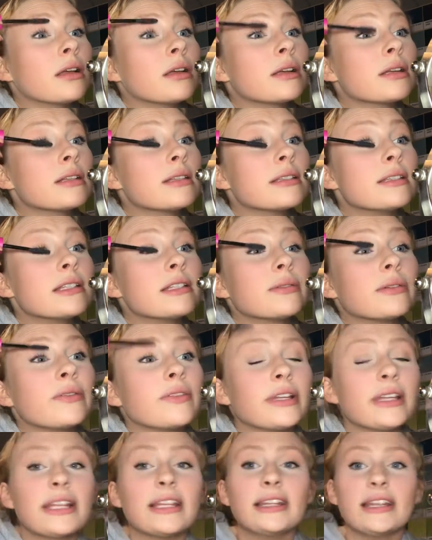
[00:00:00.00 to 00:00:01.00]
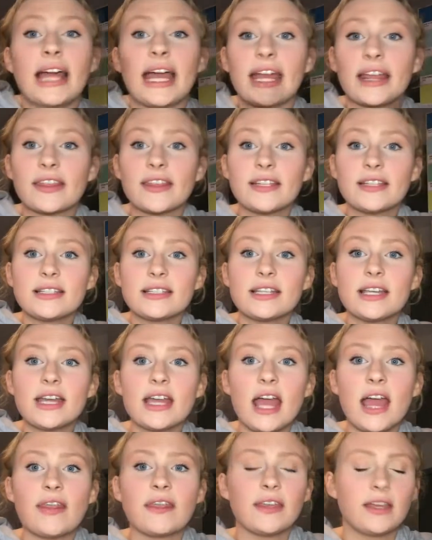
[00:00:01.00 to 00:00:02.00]
because this one really lengthens
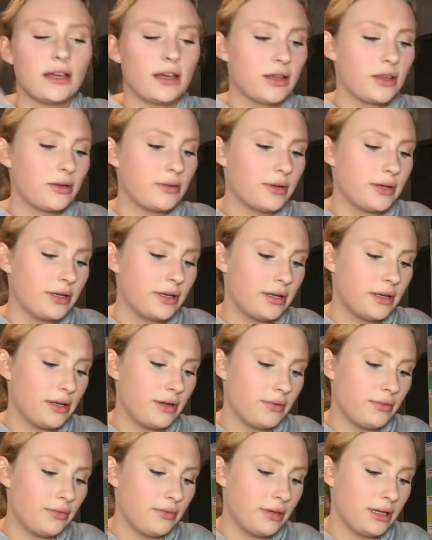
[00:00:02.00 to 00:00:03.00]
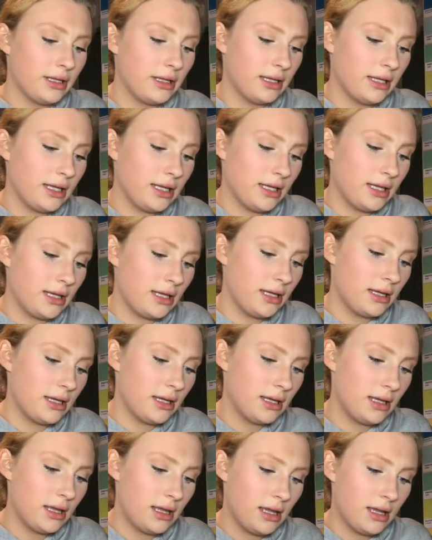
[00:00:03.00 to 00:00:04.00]
it and the other one really
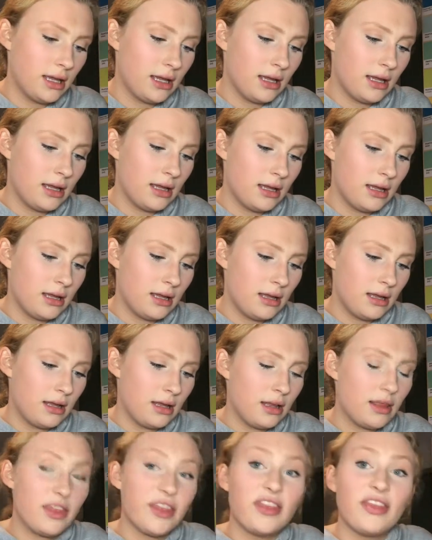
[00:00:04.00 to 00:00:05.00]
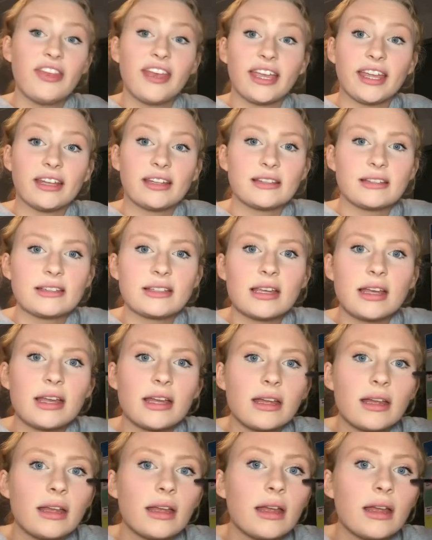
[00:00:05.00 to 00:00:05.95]
thickens it.